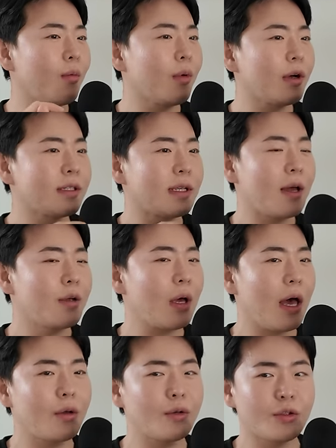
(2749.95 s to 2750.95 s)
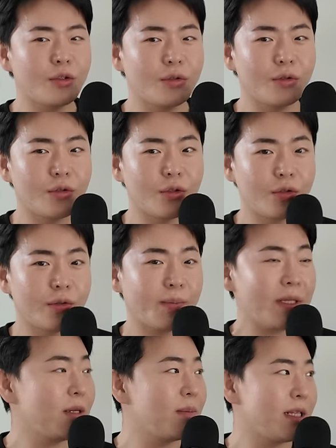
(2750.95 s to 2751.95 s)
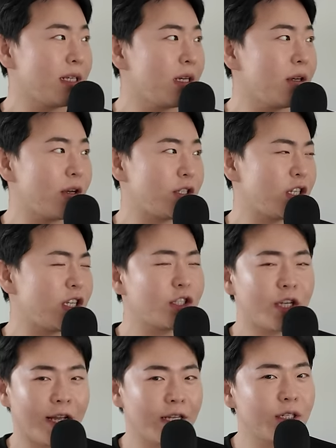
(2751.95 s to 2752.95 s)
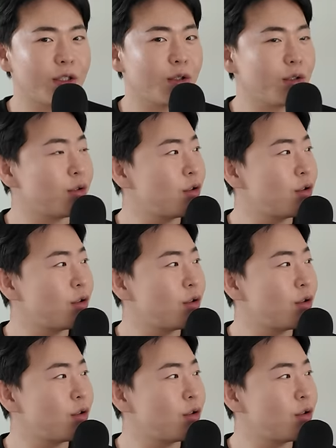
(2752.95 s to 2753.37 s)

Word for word: because uh, I, I used to do Bilibili, a uh, Chinese oh God,